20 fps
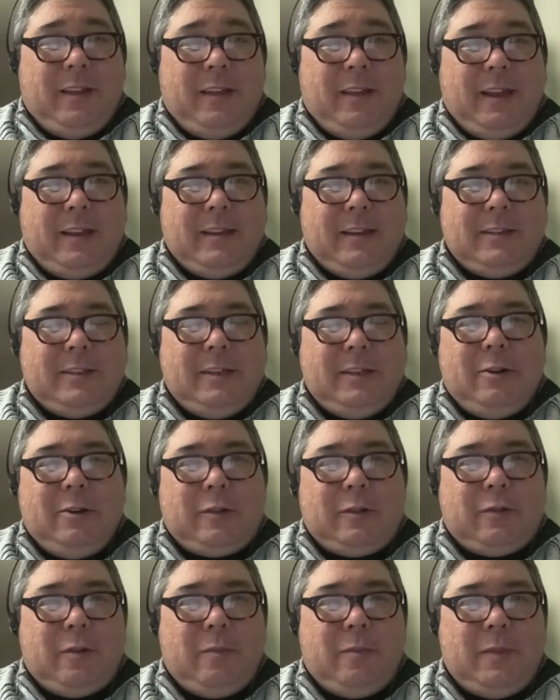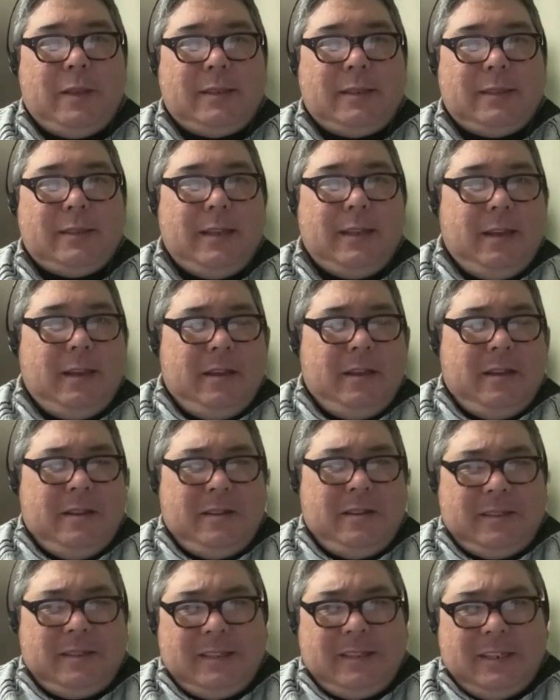Like she goes from this
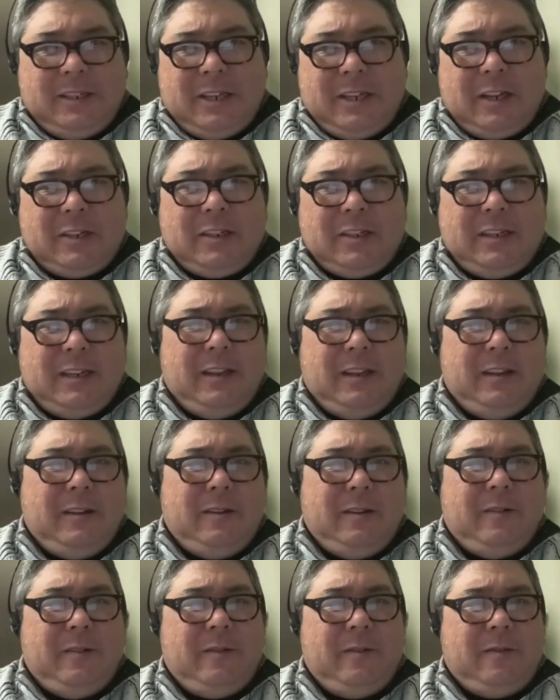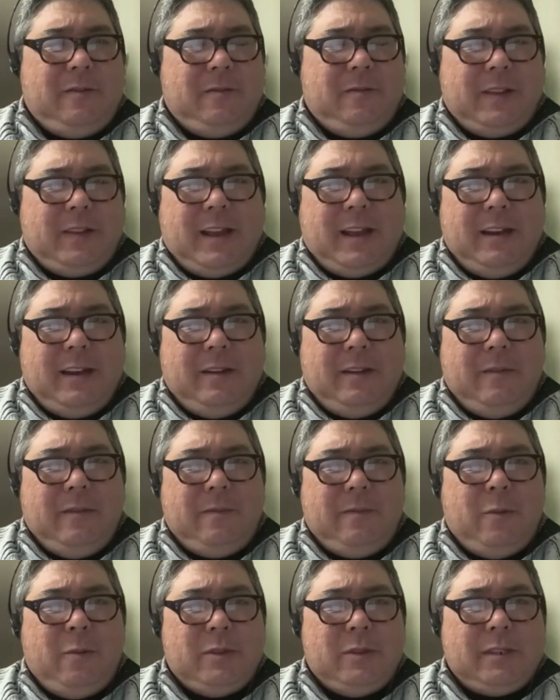seductive, kind of
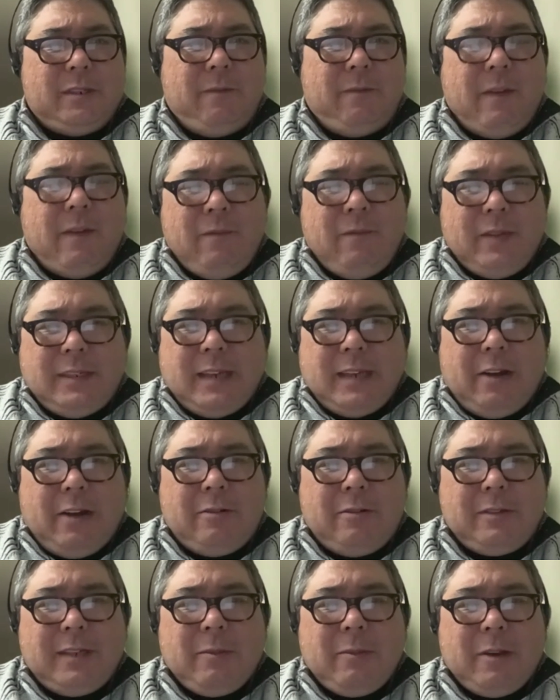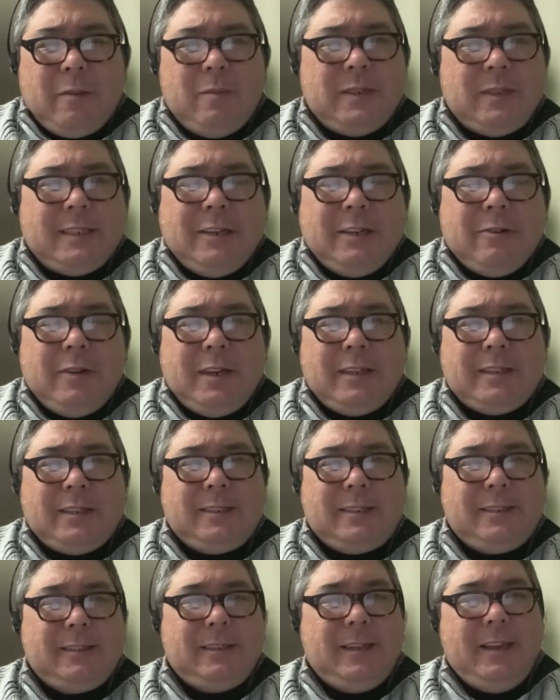almost a femme fatale type character,
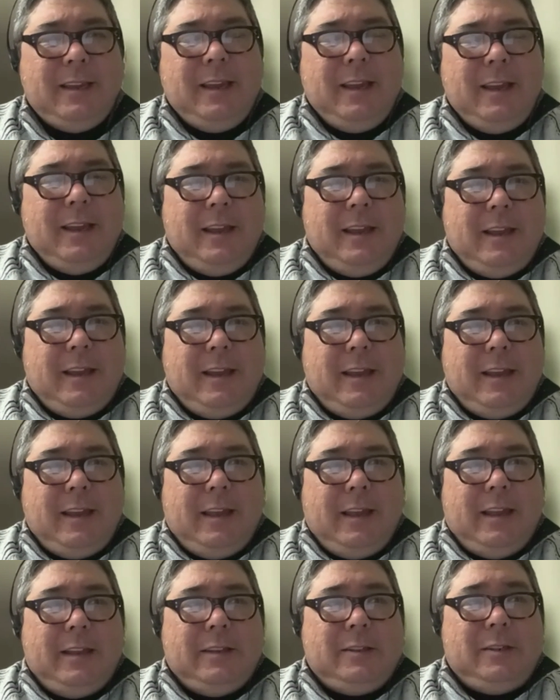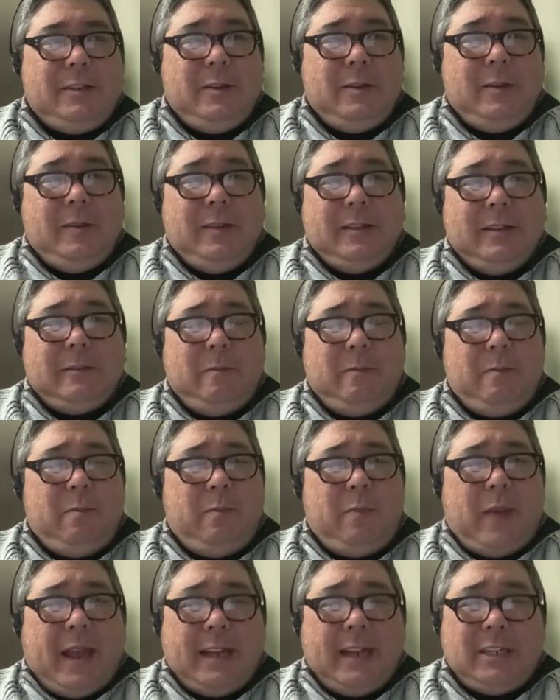mysterious, into this
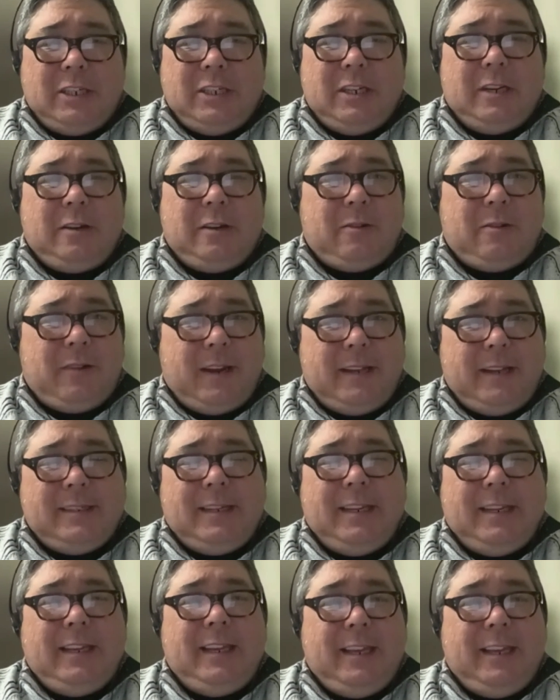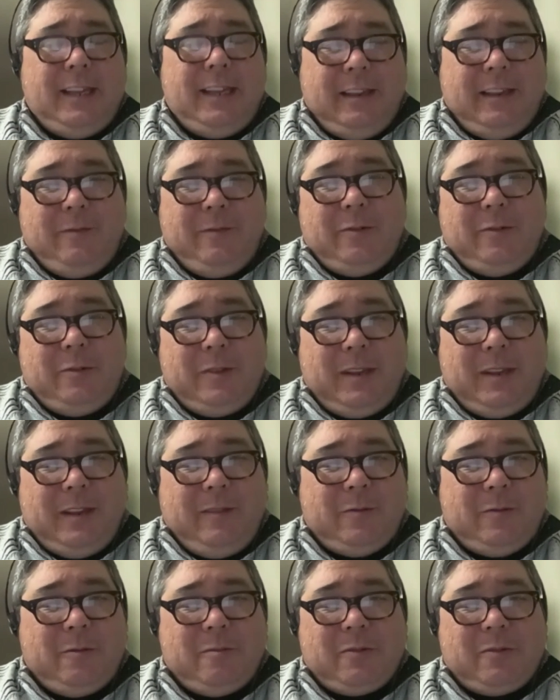batshit crazy,
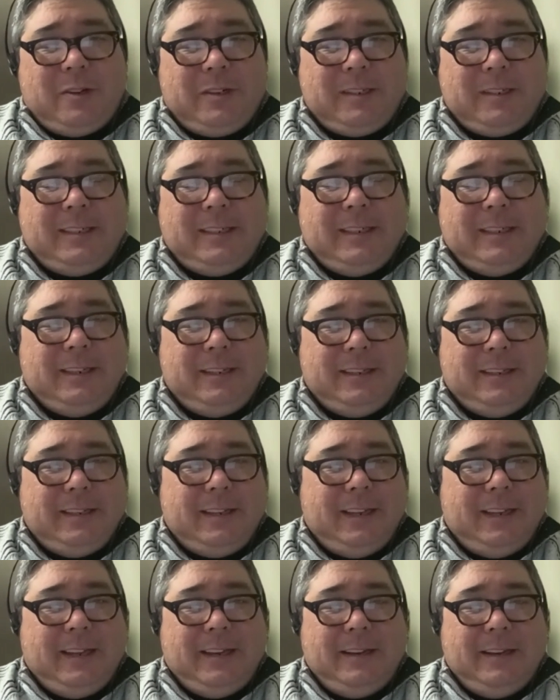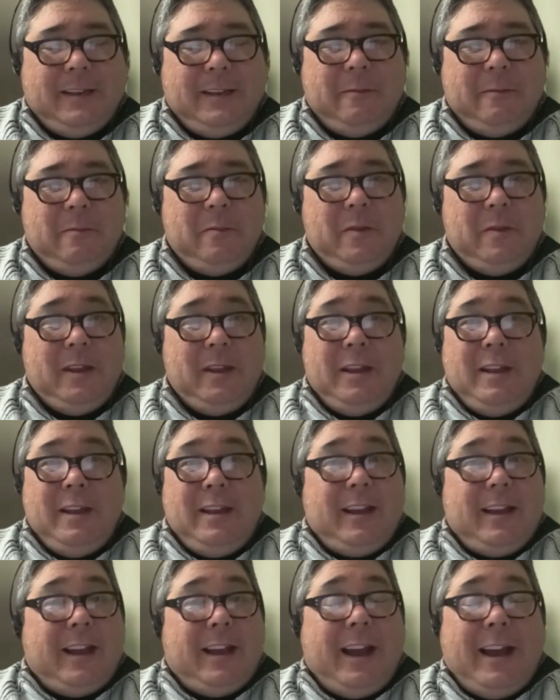evil person. And
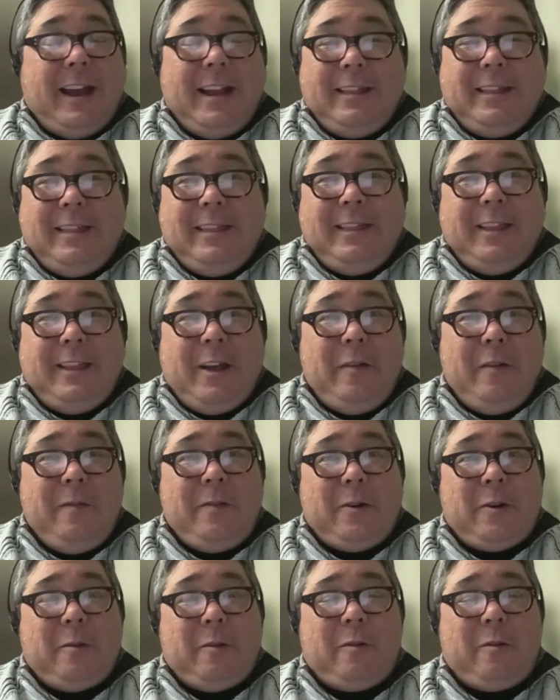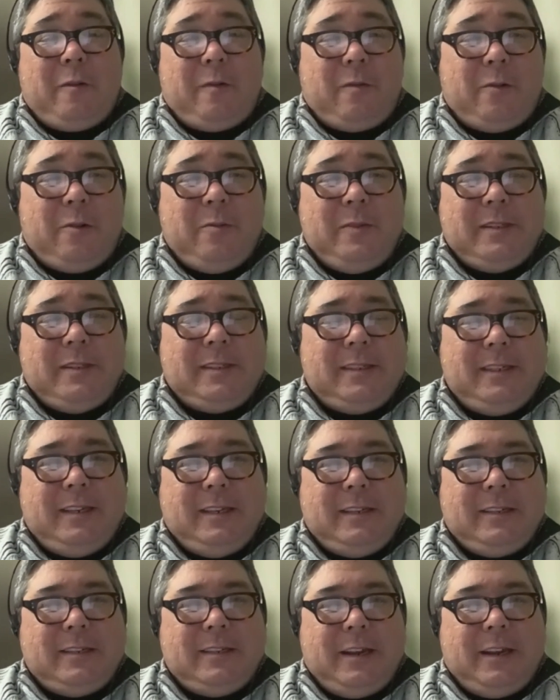I loved her performance the
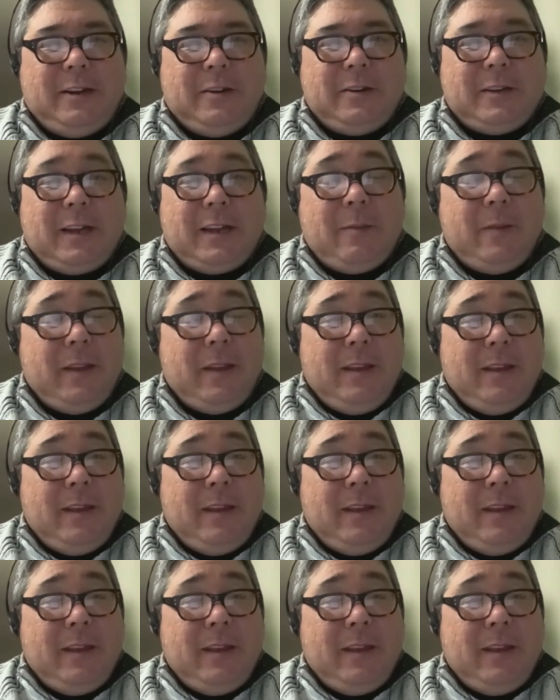entire time.